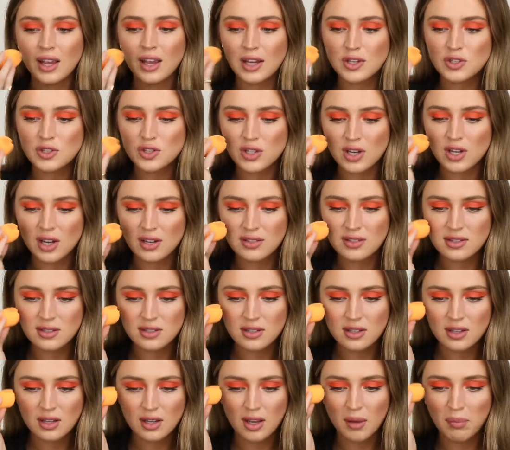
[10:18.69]
it
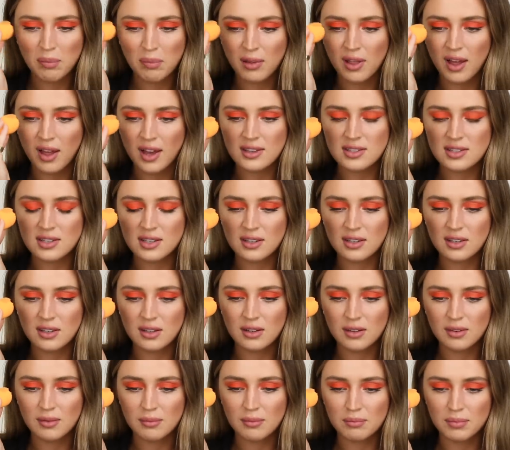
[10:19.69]
just applies it
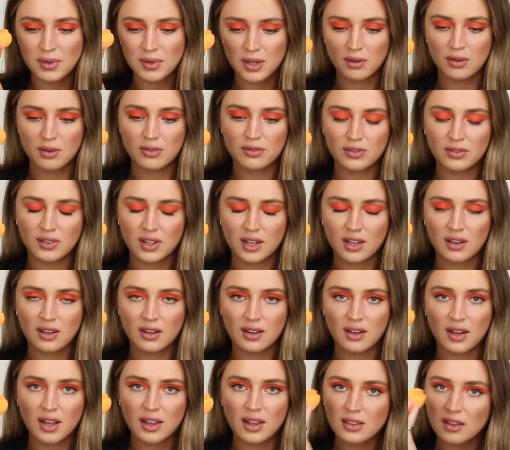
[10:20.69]
beautifully.
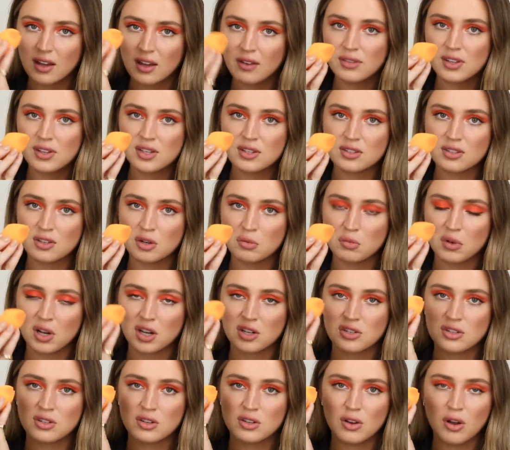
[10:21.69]
I love these so
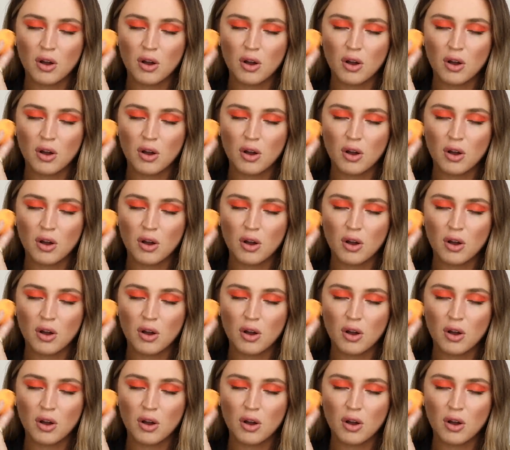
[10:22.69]
much.